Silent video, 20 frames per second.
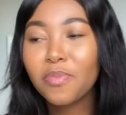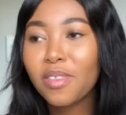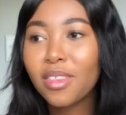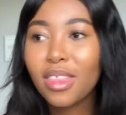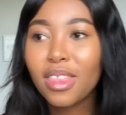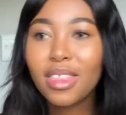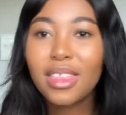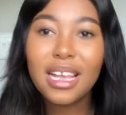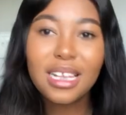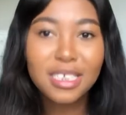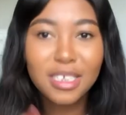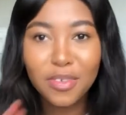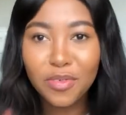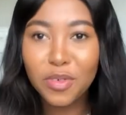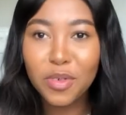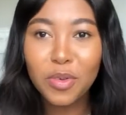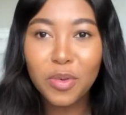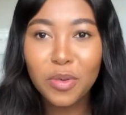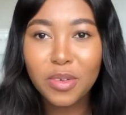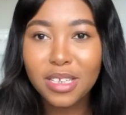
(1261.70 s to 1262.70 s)
That's if you
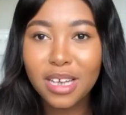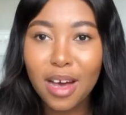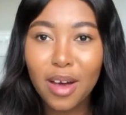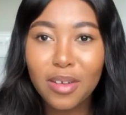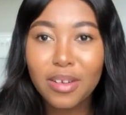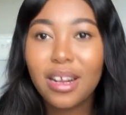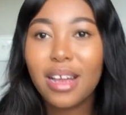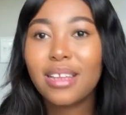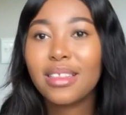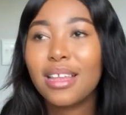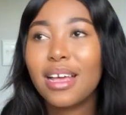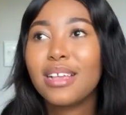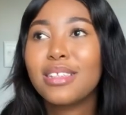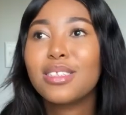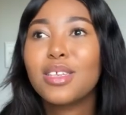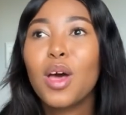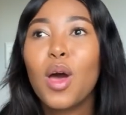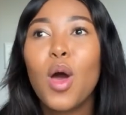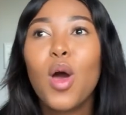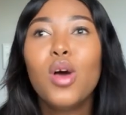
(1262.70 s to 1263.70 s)
know town like that.
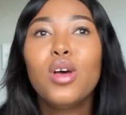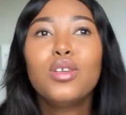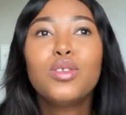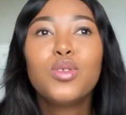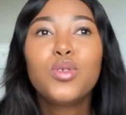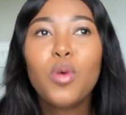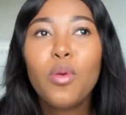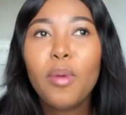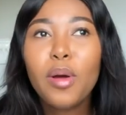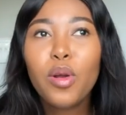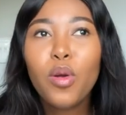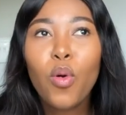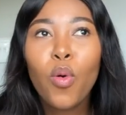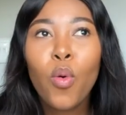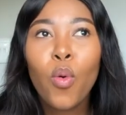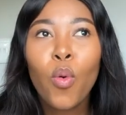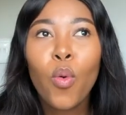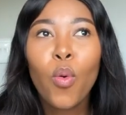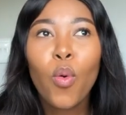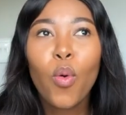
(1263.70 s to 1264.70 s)
So
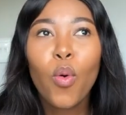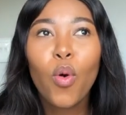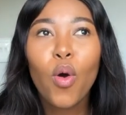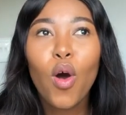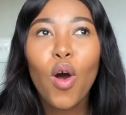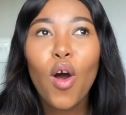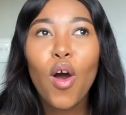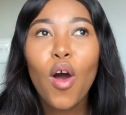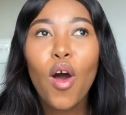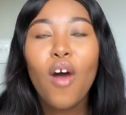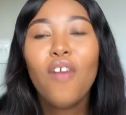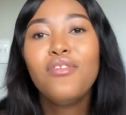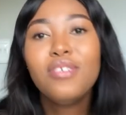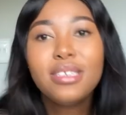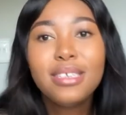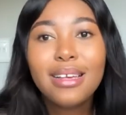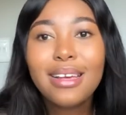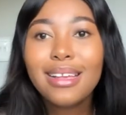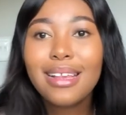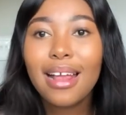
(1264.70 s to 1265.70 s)
obviously
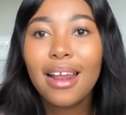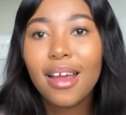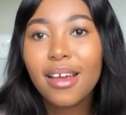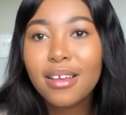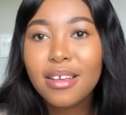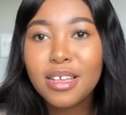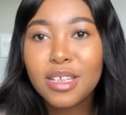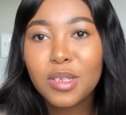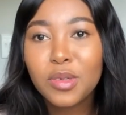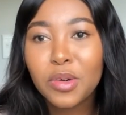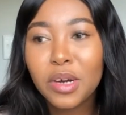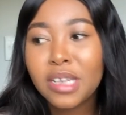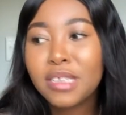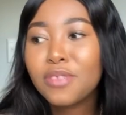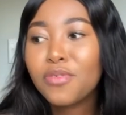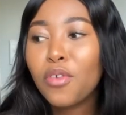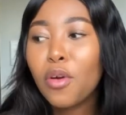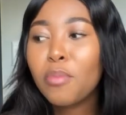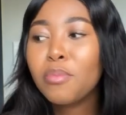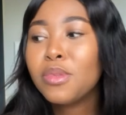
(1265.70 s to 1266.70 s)
Kitalanese, right?
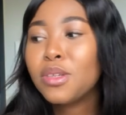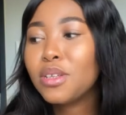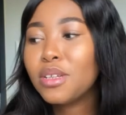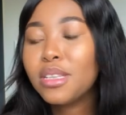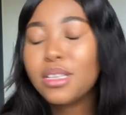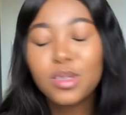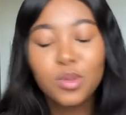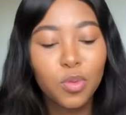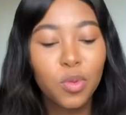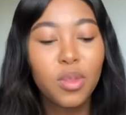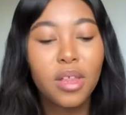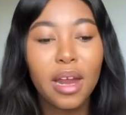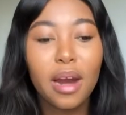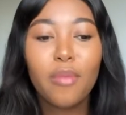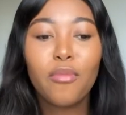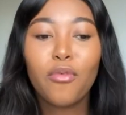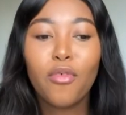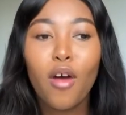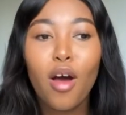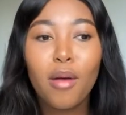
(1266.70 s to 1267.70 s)
From the school that I'm
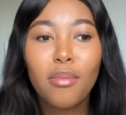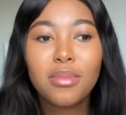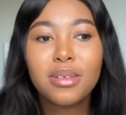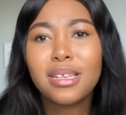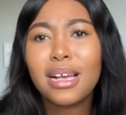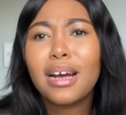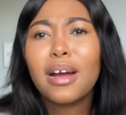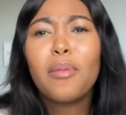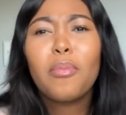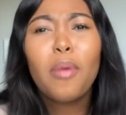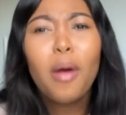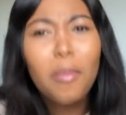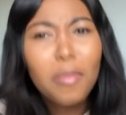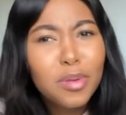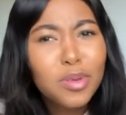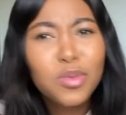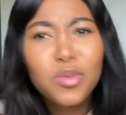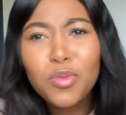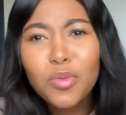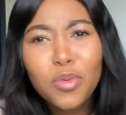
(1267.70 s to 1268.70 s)
from is like a proper
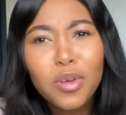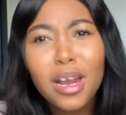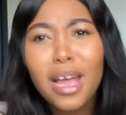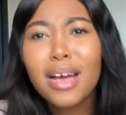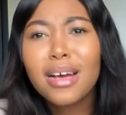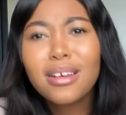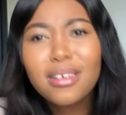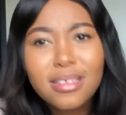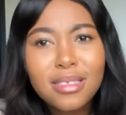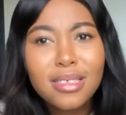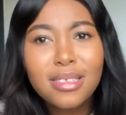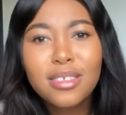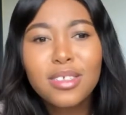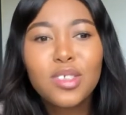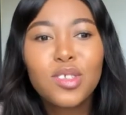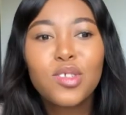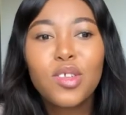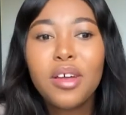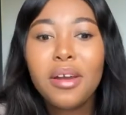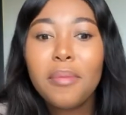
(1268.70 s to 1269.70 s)
school. Like it's
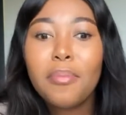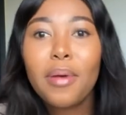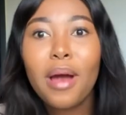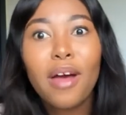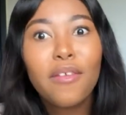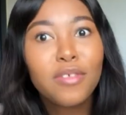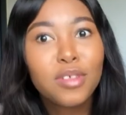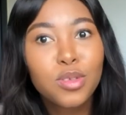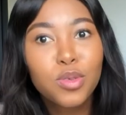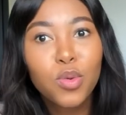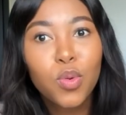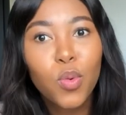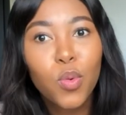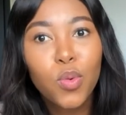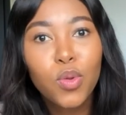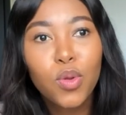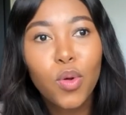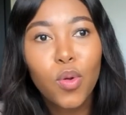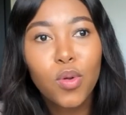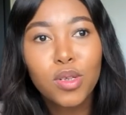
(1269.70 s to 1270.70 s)
not a private school
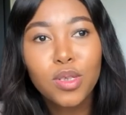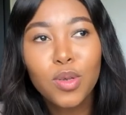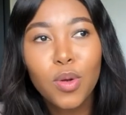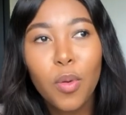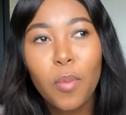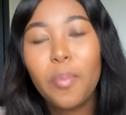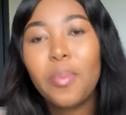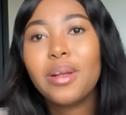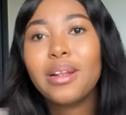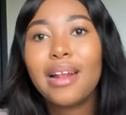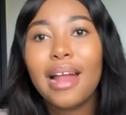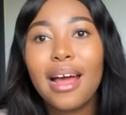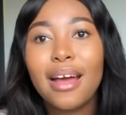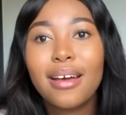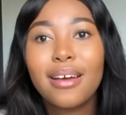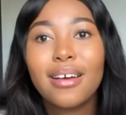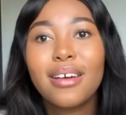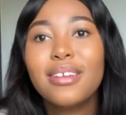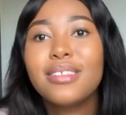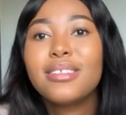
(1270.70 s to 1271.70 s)
also, but like
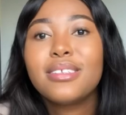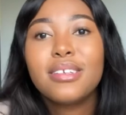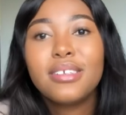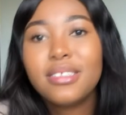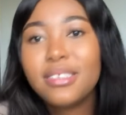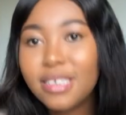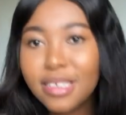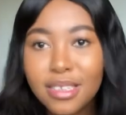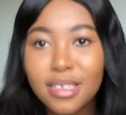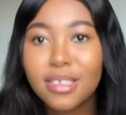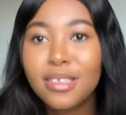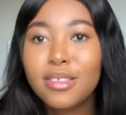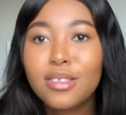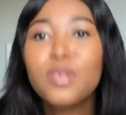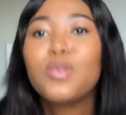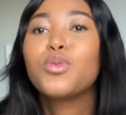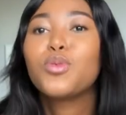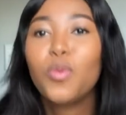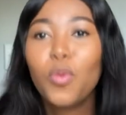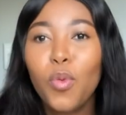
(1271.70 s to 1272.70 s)
it's a decent
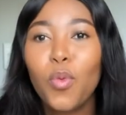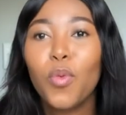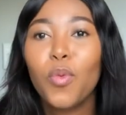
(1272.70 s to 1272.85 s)
school.